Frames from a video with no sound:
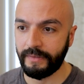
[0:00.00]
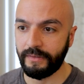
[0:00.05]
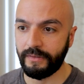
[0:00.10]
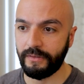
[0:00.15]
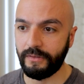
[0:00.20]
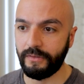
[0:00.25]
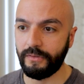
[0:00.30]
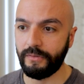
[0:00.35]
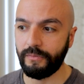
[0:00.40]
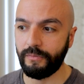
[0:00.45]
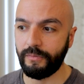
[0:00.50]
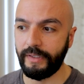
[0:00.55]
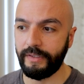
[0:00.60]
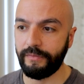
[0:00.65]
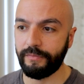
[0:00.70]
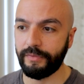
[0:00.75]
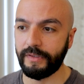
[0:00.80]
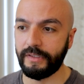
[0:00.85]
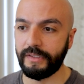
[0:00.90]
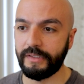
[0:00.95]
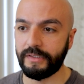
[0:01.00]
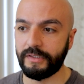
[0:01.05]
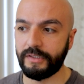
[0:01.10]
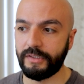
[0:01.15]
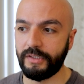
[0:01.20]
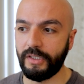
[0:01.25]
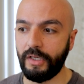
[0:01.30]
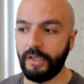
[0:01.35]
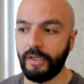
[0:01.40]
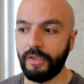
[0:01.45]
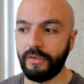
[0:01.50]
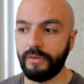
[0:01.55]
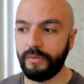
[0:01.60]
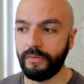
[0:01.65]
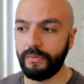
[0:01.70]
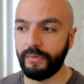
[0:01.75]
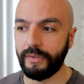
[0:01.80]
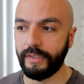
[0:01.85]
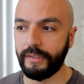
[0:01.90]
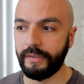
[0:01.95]
I'll wait for this to
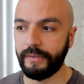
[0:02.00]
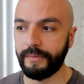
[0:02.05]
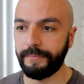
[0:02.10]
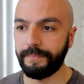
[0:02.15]
load.